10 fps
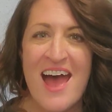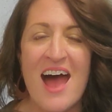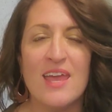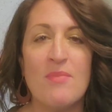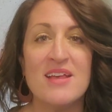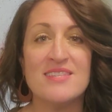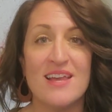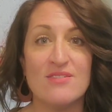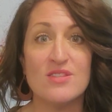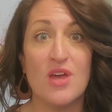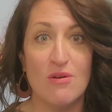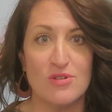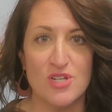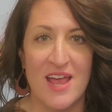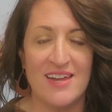I am a sales
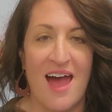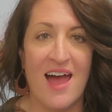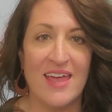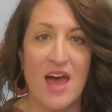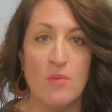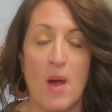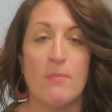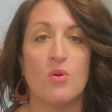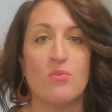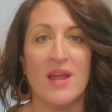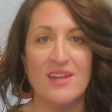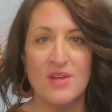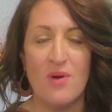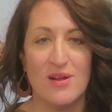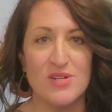coach, and I help brand
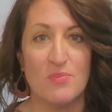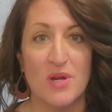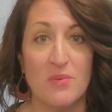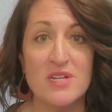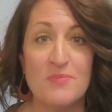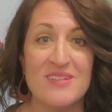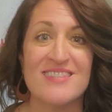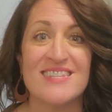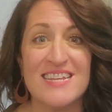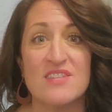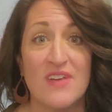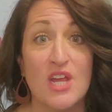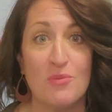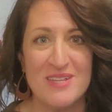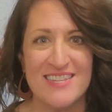new entrepreneurs build
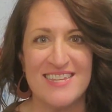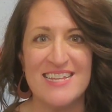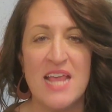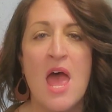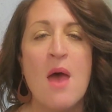six-figure businesses